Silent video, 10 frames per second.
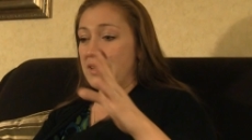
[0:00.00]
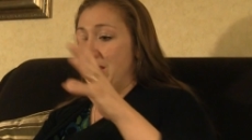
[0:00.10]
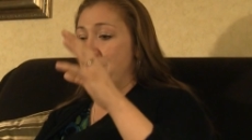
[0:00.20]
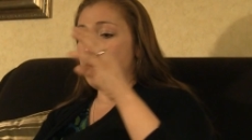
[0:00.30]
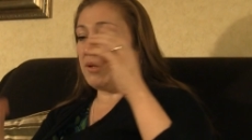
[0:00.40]

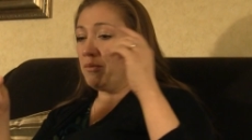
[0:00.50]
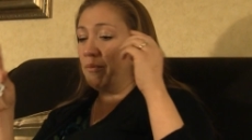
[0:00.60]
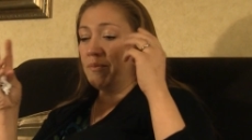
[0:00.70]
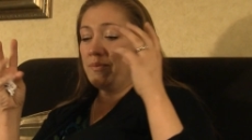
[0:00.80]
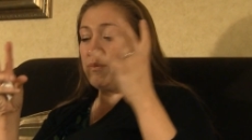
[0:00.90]
He
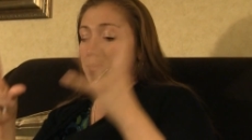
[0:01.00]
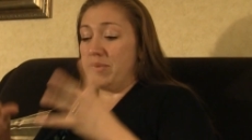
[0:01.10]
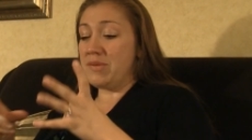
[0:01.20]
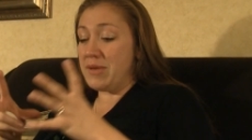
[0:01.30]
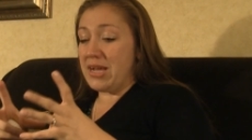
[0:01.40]

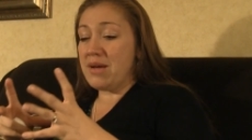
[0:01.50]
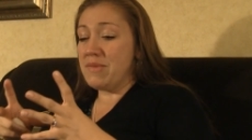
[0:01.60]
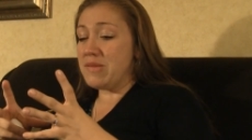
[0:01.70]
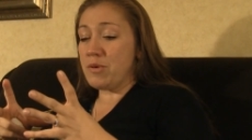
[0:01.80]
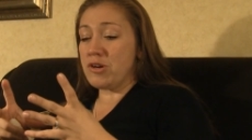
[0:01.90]
to become
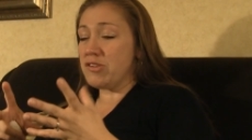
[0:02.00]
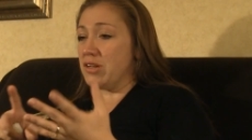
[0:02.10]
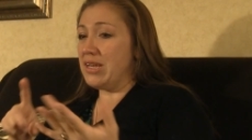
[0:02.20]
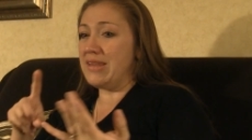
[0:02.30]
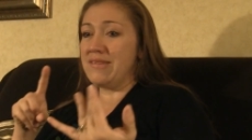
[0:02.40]
this
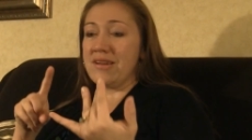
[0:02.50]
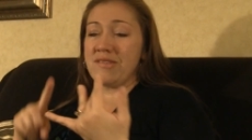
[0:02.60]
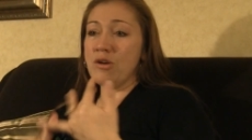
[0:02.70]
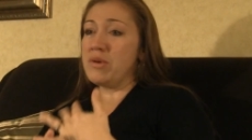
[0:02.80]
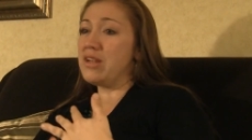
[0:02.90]
person, he's done
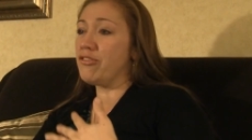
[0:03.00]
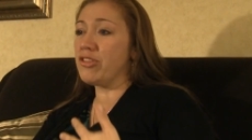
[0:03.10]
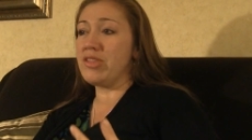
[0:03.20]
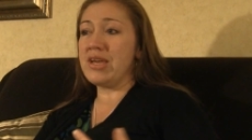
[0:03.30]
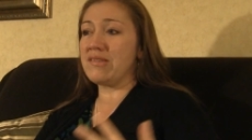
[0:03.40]
so many
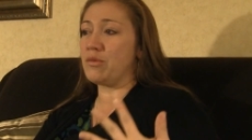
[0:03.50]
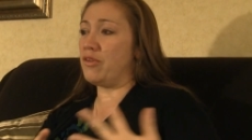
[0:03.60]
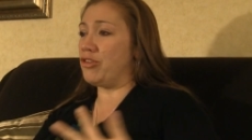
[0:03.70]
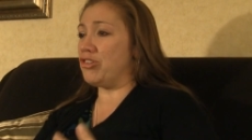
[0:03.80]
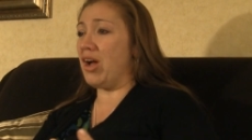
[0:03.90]
different things, so many
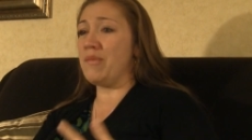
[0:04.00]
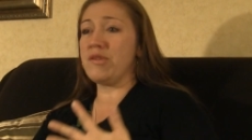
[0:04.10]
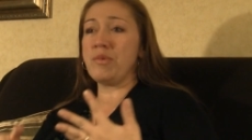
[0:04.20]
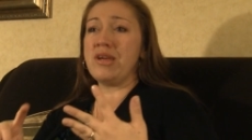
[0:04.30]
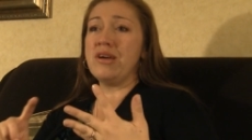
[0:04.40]
different jobs,
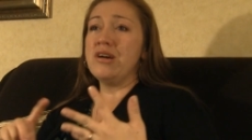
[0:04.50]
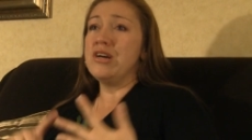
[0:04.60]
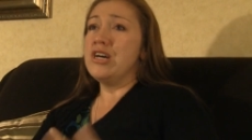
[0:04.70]
so many